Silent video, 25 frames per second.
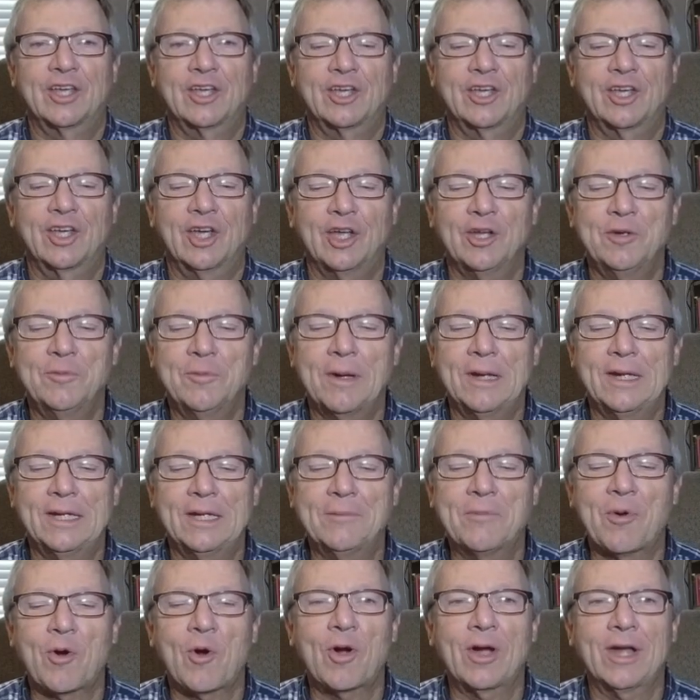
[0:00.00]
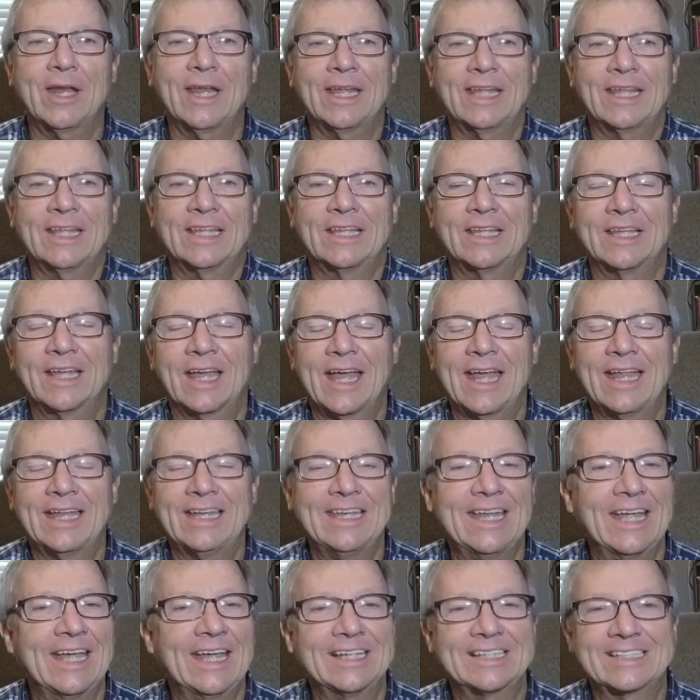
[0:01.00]
Good Monday morning. And
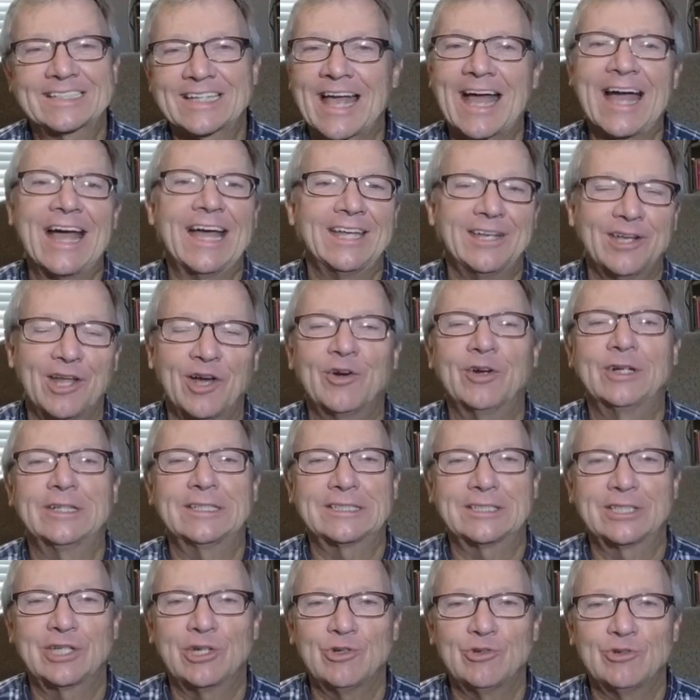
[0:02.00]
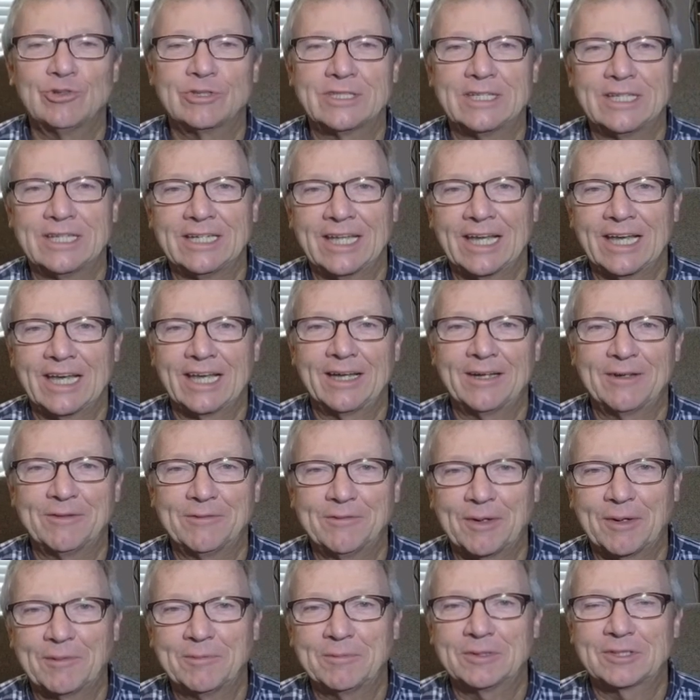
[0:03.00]
yes, I know it's Tuesday. I'm
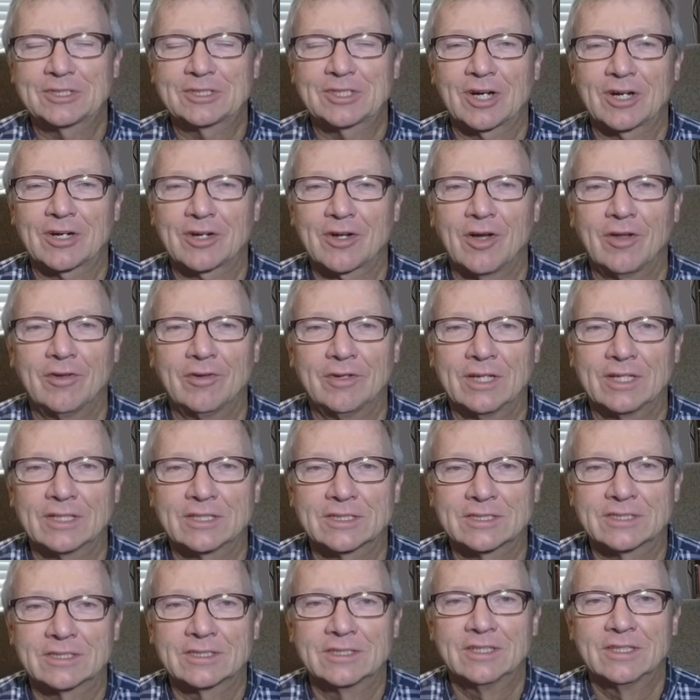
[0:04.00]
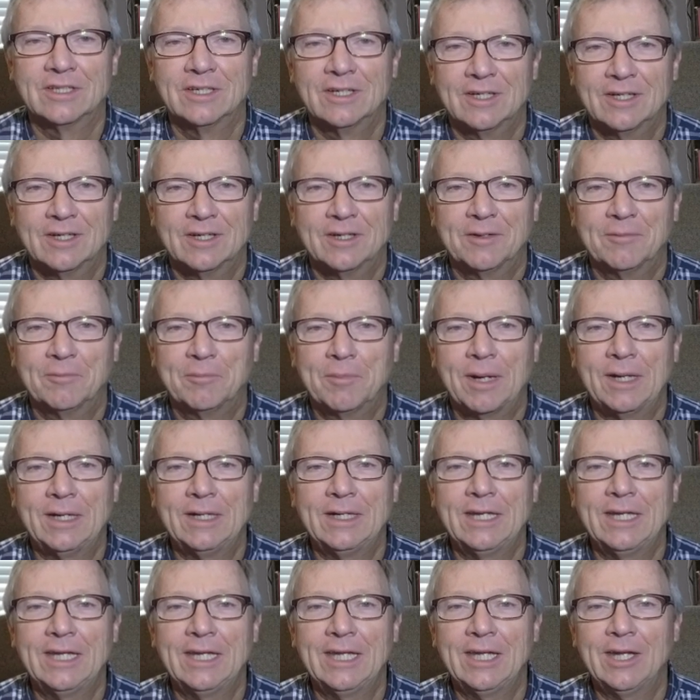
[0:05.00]
going to start calling this
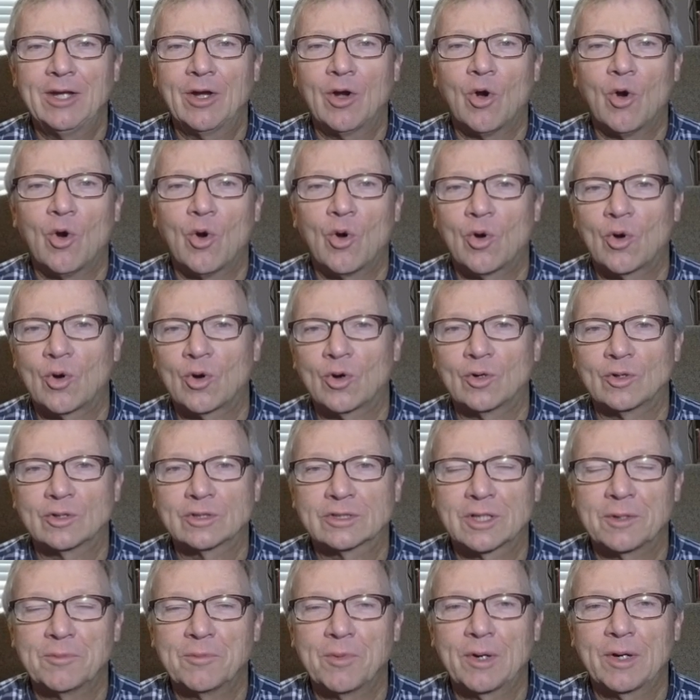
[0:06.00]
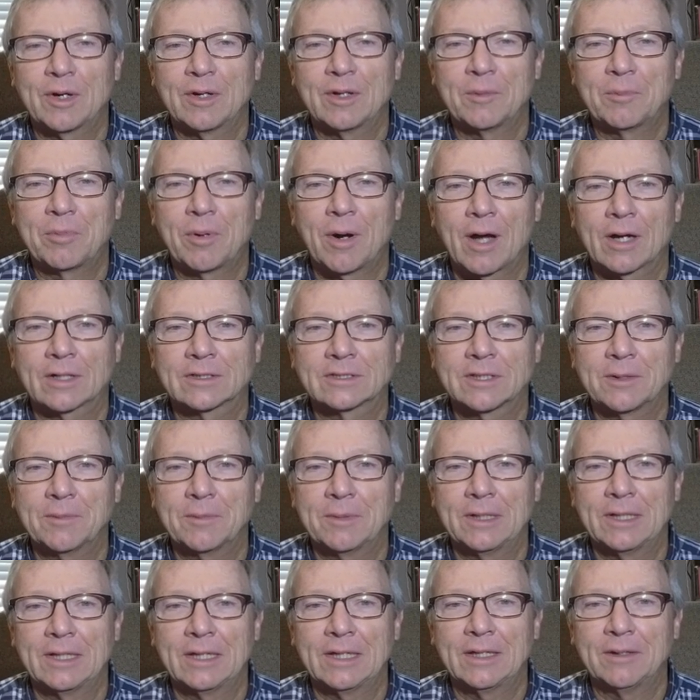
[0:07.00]
Monday or somewhere in the
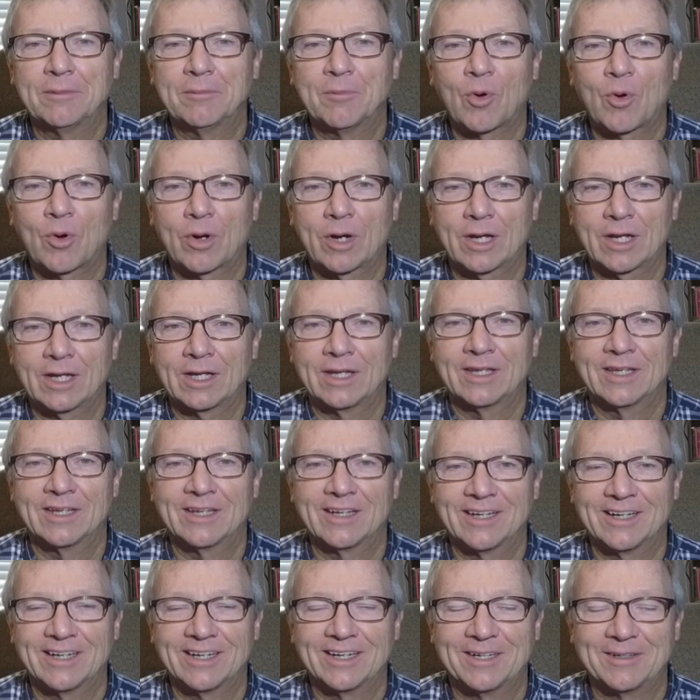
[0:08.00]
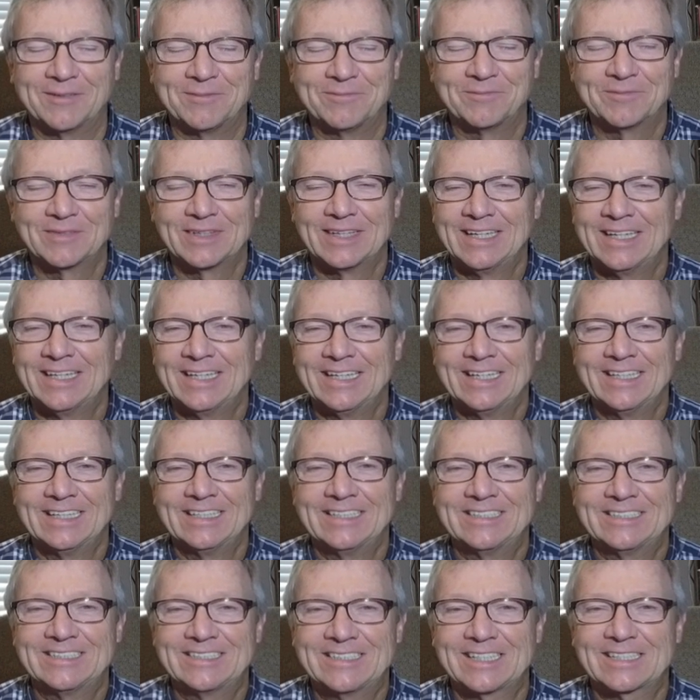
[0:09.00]
proximity morning.
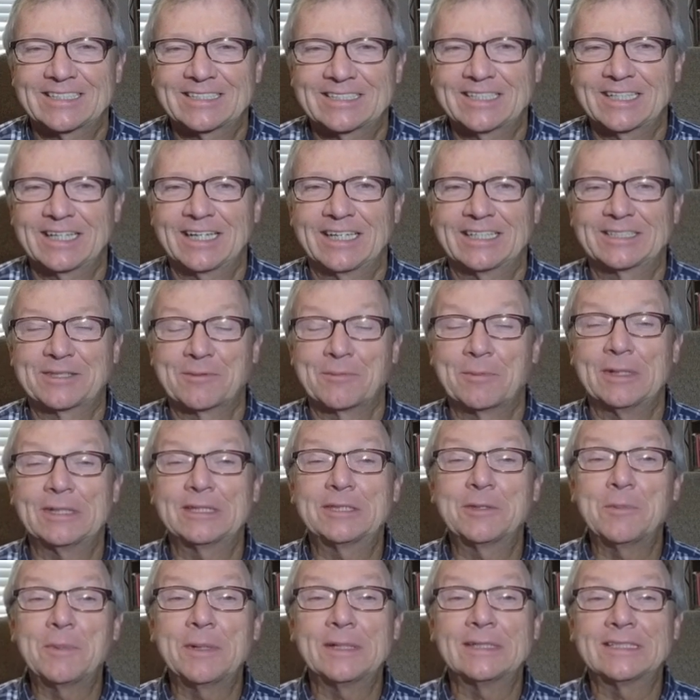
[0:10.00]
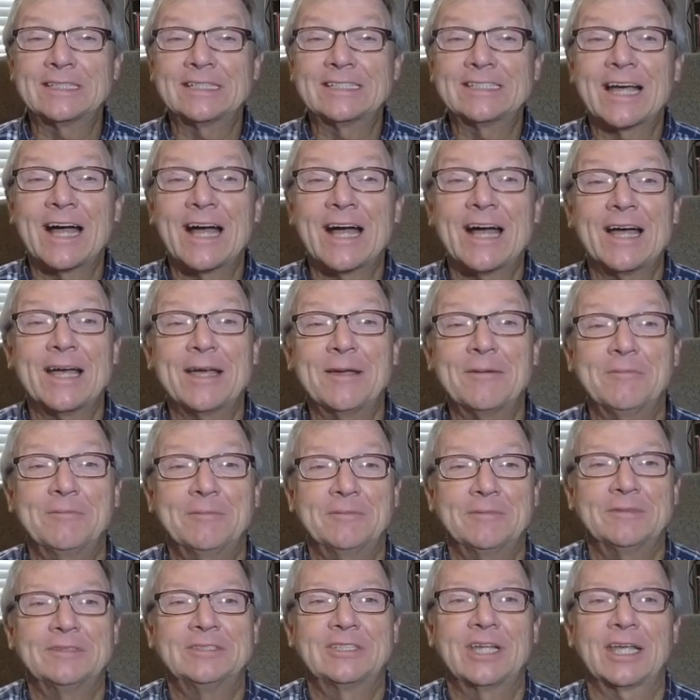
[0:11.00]
It's a busy, busy time.
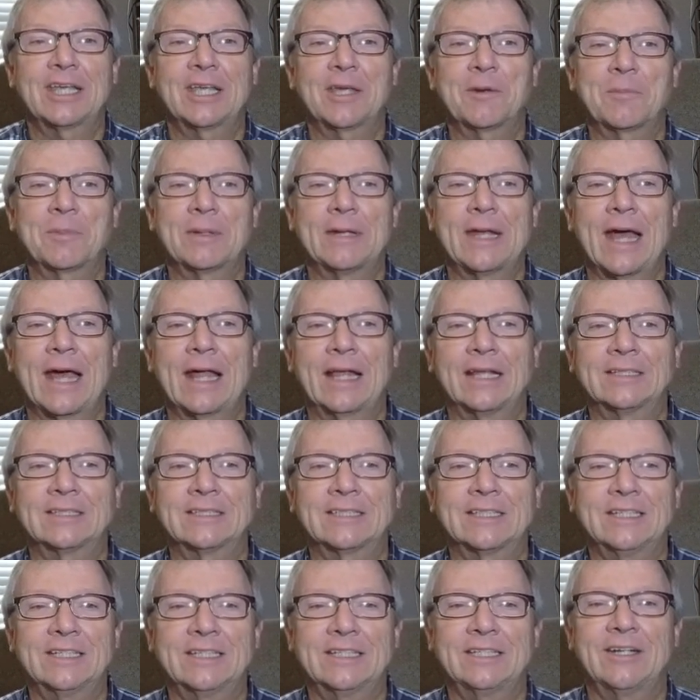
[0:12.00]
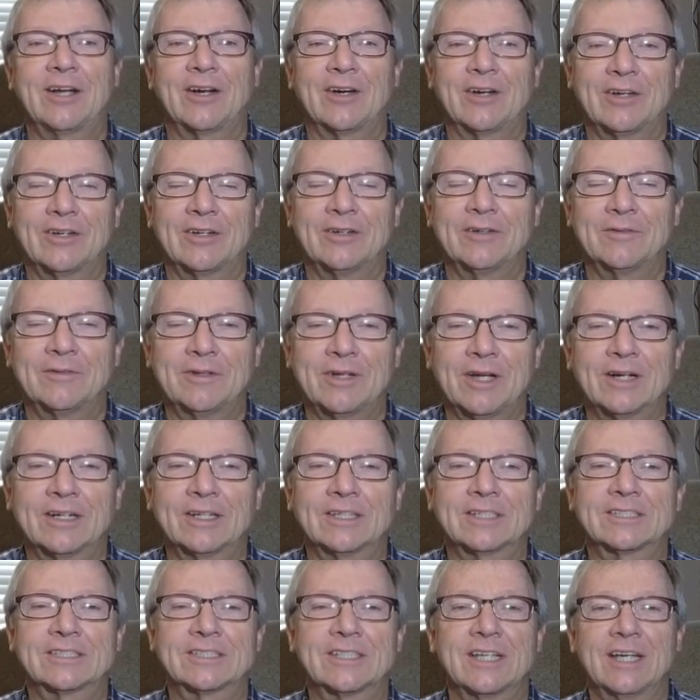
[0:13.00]
Jacob and Allison, our youngest
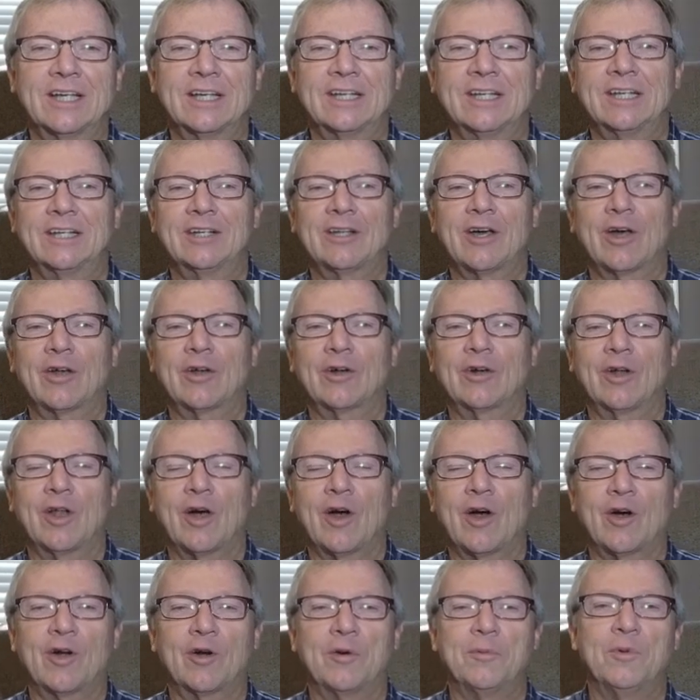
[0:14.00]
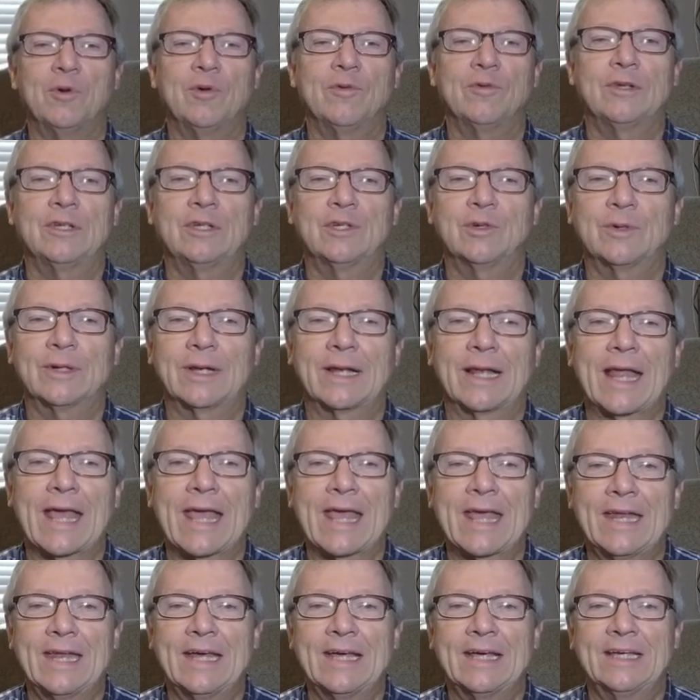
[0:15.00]
son and daughter-in-law, are moving to
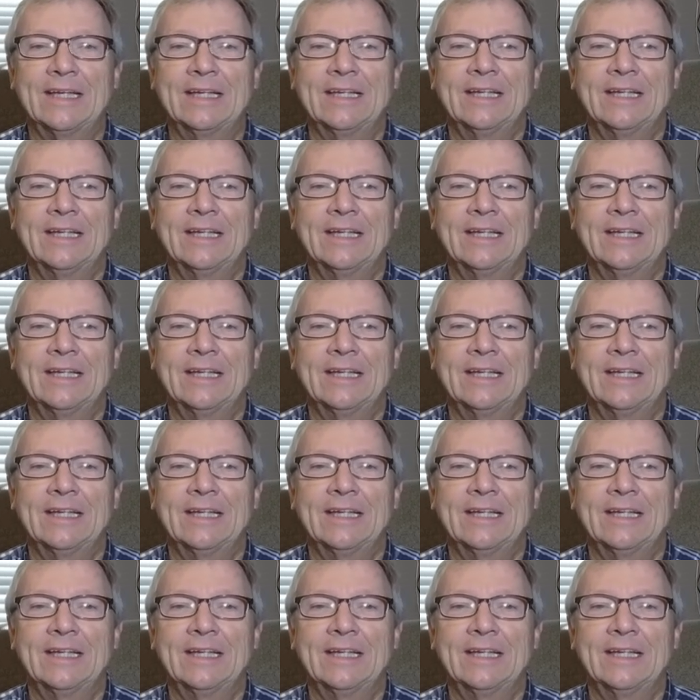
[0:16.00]
Atlanta.